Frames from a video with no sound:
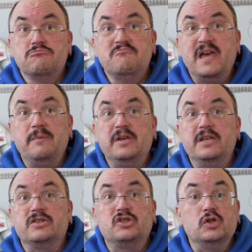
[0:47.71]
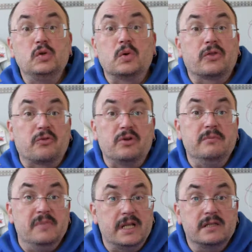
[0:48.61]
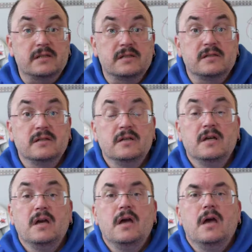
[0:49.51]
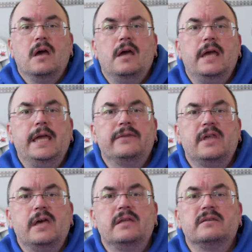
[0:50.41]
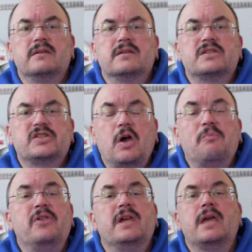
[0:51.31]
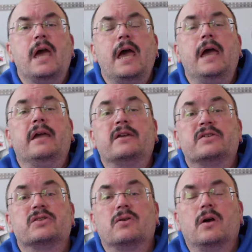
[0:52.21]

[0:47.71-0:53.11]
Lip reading: maybe 2 or 3 minutes, and then something hangs.